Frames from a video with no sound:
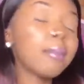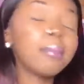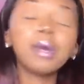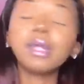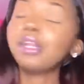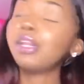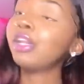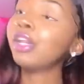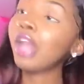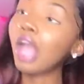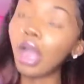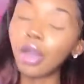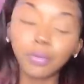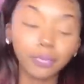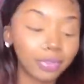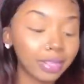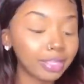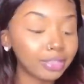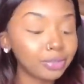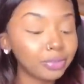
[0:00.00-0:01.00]
But
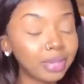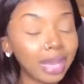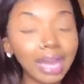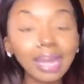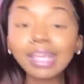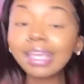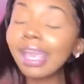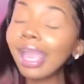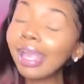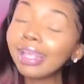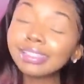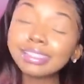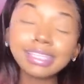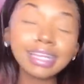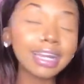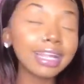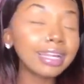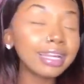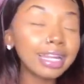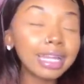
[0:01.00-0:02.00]
no, then you gotta get
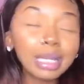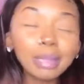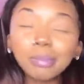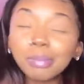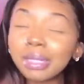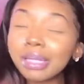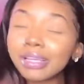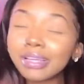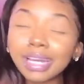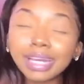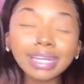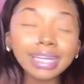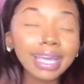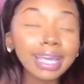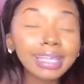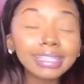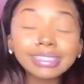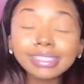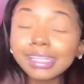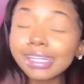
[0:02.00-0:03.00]
into the nitty bitty, you gotta
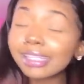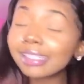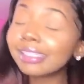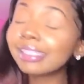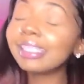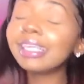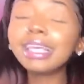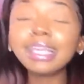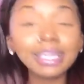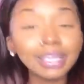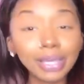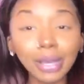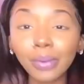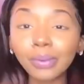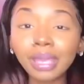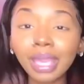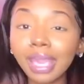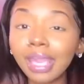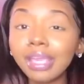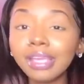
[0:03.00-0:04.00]
get into the tea,
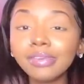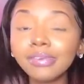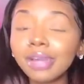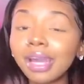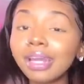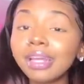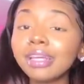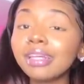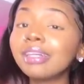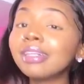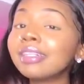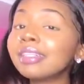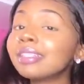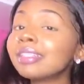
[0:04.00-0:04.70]
okay? You gotta.